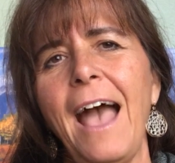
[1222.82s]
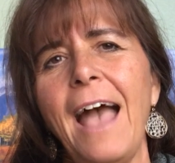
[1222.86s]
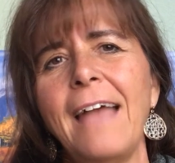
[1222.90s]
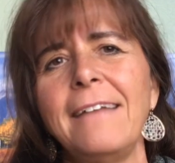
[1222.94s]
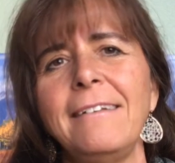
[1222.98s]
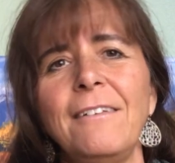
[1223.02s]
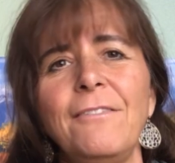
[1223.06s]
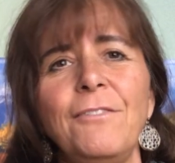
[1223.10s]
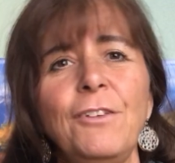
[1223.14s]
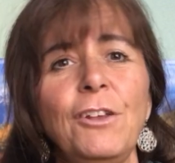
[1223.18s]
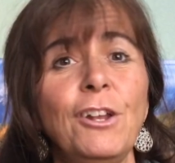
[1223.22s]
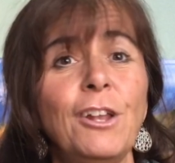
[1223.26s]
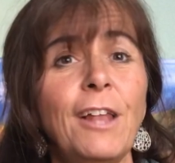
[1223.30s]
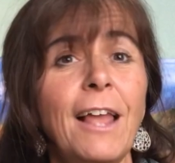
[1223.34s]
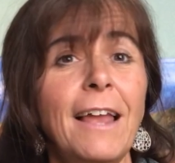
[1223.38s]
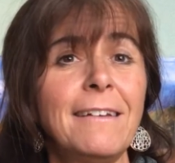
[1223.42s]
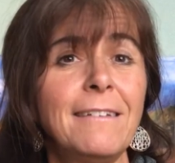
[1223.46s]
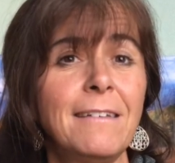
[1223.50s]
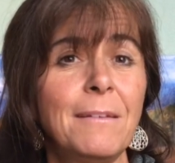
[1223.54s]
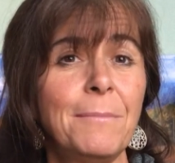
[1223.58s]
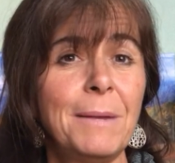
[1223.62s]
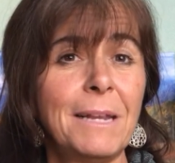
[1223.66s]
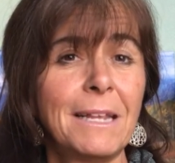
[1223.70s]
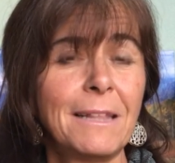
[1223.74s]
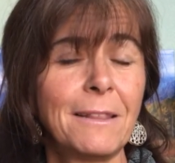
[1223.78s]
And if you'd like
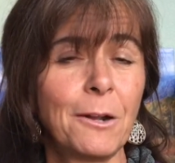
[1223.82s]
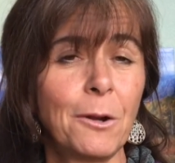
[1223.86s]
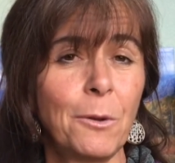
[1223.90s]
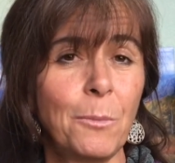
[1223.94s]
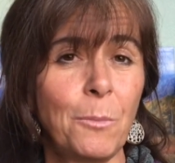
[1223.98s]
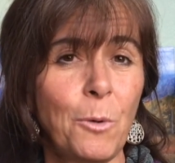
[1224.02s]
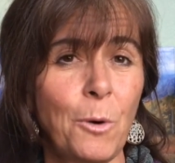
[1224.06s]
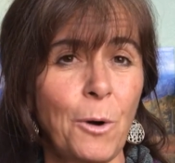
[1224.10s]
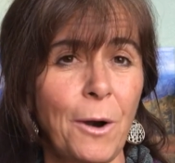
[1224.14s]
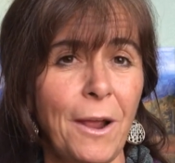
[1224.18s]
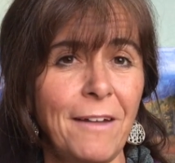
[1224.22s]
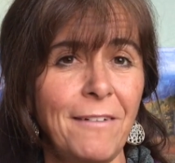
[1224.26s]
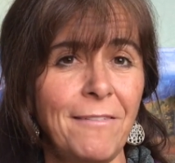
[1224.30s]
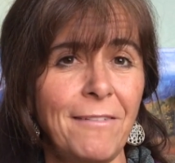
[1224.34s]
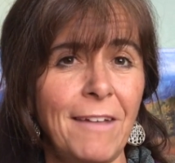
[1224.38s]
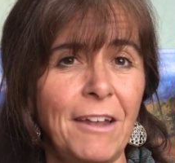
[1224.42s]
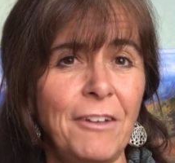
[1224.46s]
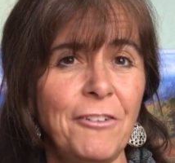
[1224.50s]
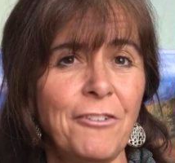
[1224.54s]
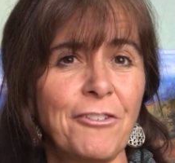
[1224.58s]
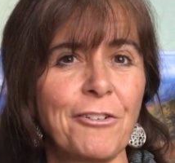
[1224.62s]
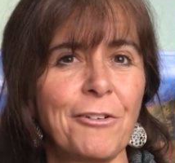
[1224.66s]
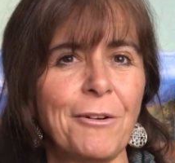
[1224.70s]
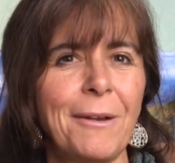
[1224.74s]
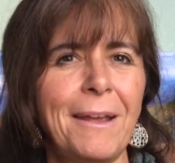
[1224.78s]
to be a little more
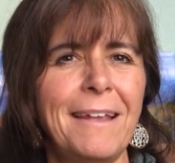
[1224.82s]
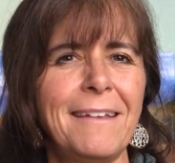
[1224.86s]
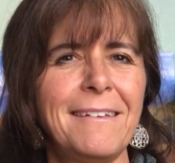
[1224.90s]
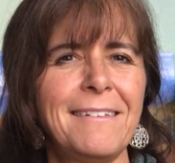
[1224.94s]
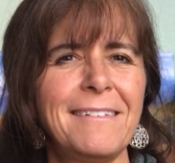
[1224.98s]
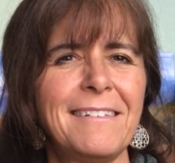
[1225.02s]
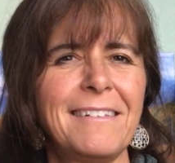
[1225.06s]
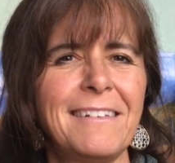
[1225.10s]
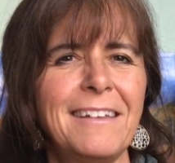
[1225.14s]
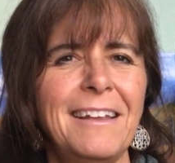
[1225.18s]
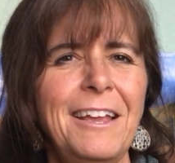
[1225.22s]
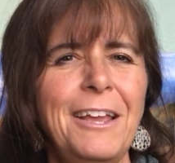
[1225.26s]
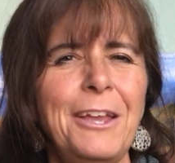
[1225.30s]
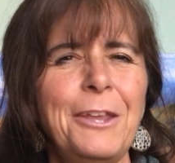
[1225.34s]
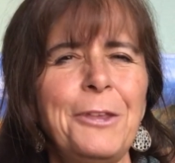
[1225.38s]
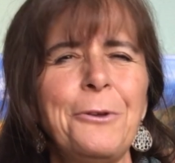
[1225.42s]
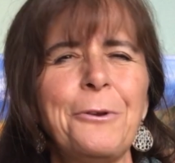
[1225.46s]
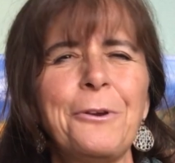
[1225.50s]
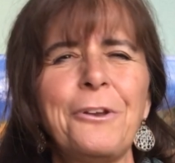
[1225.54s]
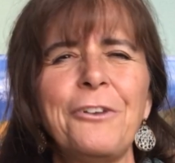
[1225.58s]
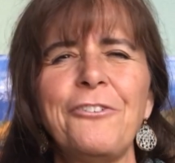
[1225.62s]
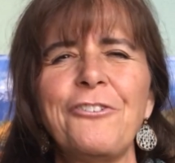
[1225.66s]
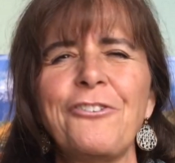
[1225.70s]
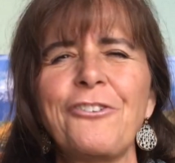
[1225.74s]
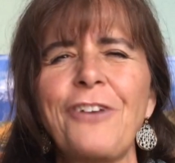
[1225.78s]
adventurous,
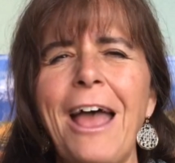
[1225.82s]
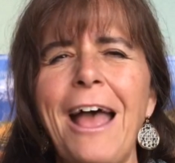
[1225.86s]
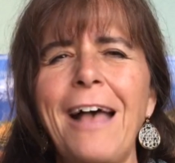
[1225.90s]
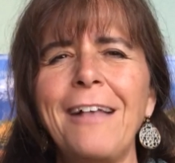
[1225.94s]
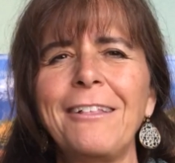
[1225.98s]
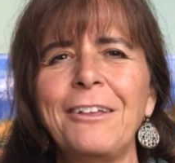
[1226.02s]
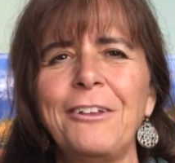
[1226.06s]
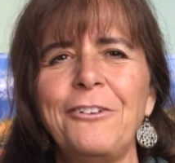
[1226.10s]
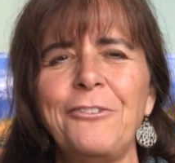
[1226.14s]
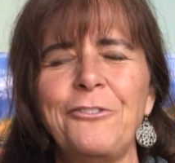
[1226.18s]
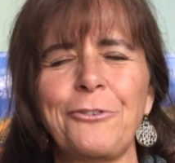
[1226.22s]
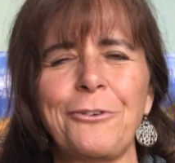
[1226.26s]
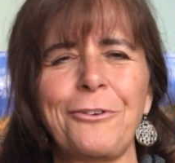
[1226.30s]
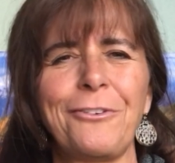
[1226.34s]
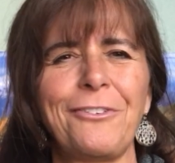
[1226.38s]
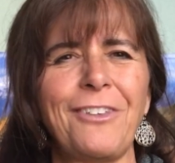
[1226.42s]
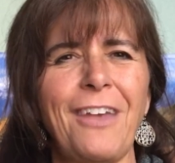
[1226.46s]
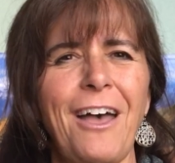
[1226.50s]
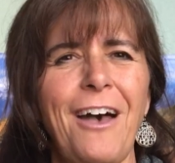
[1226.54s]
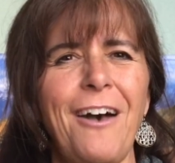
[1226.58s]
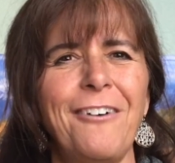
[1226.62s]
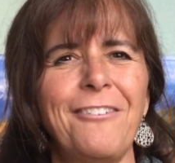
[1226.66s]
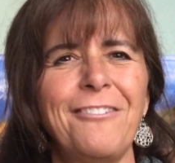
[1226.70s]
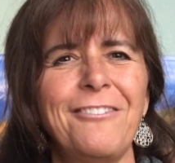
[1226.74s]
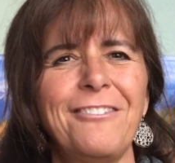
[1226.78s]
you can challenge
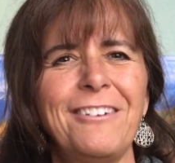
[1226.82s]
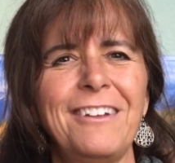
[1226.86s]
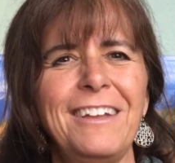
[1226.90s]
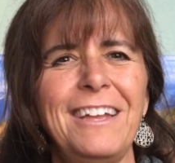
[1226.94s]
yourself.